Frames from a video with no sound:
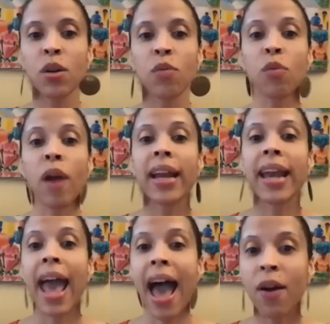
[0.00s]
We're right
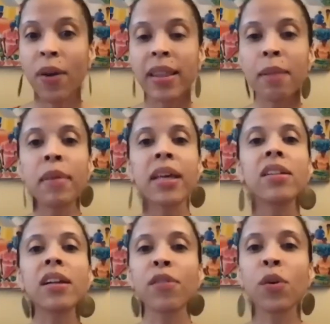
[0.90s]
now in the
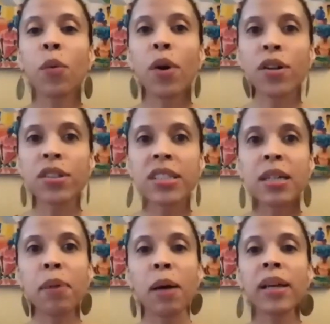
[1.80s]
middle of the worst
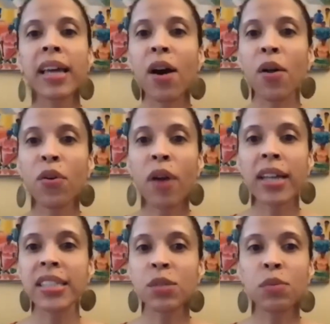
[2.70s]
public health
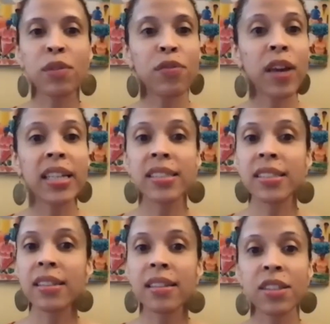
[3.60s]
crisis we've
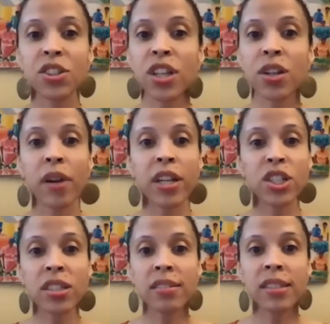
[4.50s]
faced in this
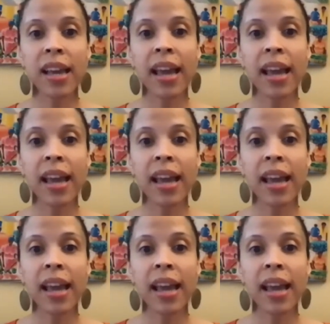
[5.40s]
generation